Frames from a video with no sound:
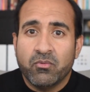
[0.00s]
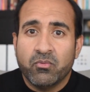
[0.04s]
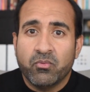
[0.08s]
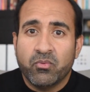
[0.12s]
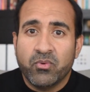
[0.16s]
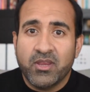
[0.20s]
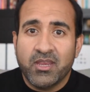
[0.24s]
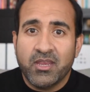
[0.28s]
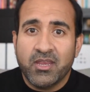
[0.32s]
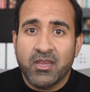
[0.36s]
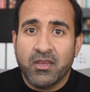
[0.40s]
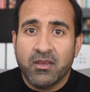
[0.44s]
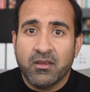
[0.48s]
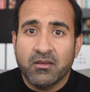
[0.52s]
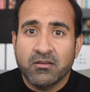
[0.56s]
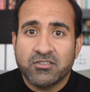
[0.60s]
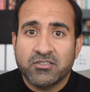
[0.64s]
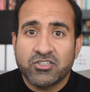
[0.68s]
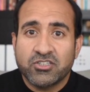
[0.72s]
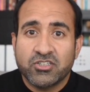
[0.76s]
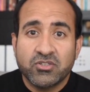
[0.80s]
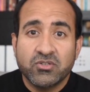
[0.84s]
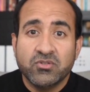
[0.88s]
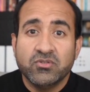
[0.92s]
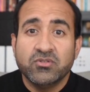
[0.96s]
we
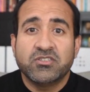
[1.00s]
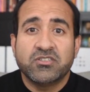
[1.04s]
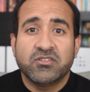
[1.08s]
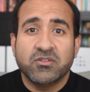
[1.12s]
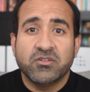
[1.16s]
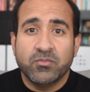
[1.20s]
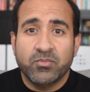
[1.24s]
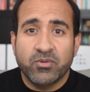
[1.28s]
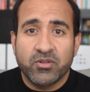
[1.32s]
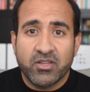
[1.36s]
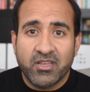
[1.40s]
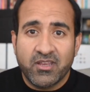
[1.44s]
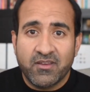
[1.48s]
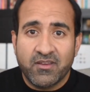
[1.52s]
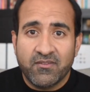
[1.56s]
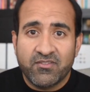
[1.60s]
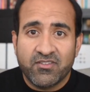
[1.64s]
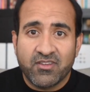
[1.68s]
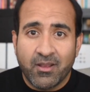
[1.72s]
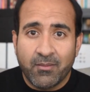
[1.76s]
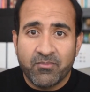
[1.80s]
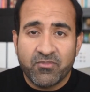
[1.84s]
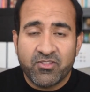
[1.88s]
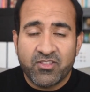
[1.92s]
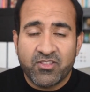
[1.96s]
choose to believe
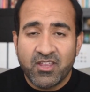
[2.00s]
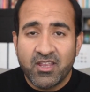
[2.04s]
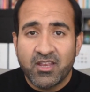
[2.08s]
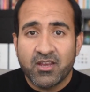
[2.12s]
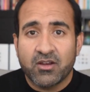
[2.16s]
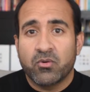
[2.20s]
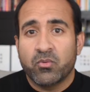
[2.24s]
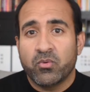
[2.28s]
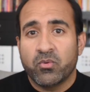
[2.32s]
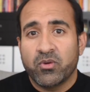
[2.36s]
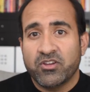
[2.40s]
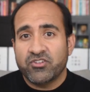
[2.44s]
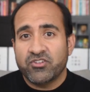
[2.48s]
something, or we